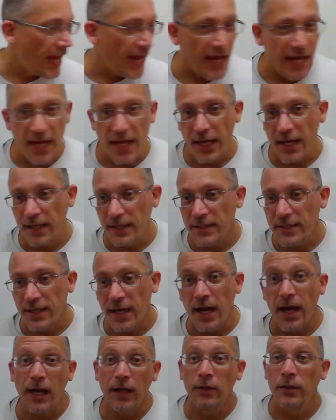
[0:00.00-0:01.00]
and
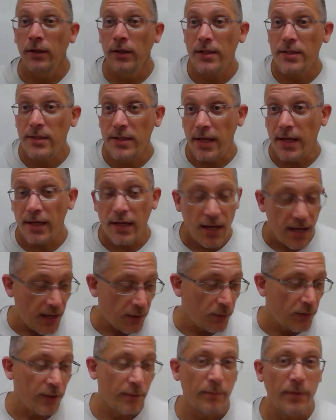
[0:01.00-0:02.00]
let's say
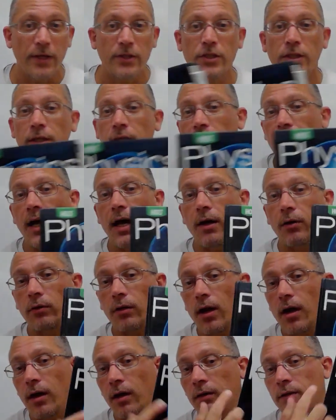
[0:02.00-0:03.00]
I want to measure how
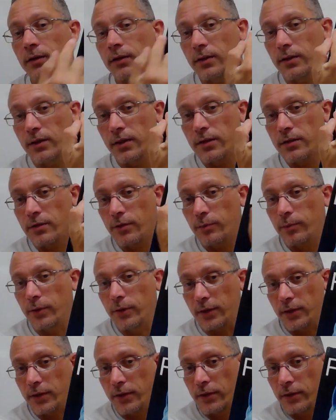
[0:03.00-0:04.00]
long is the
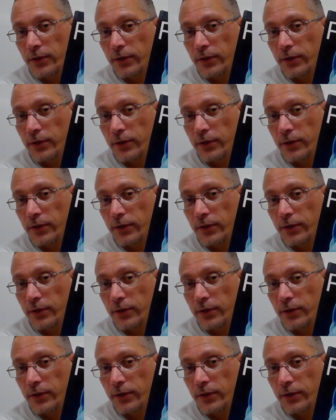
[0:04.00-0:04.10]
book